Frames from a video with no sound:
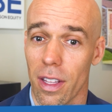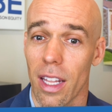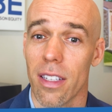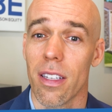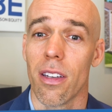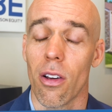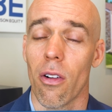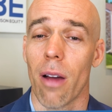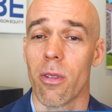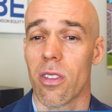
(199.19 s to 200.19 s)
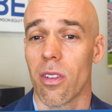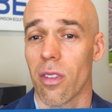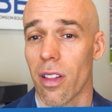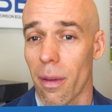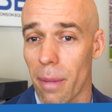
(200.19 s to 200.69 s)
and I didn't know I was
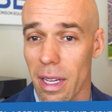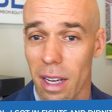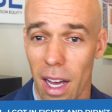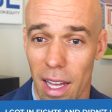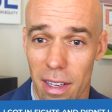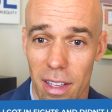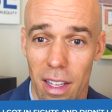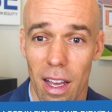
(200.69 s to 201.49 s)
dearly loved by God.